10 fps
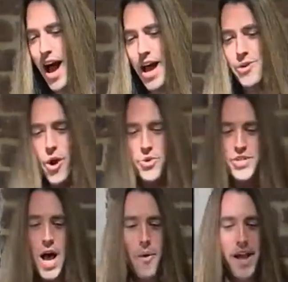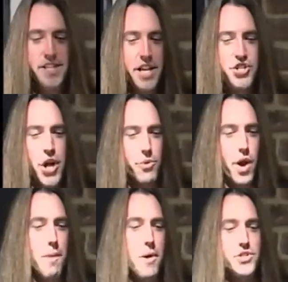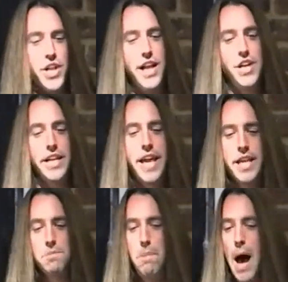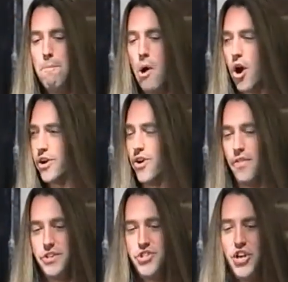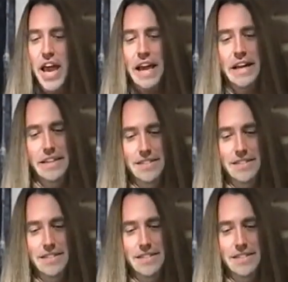I gross out when I see a chick run up on stage and kiss Bob Barker on the cheek.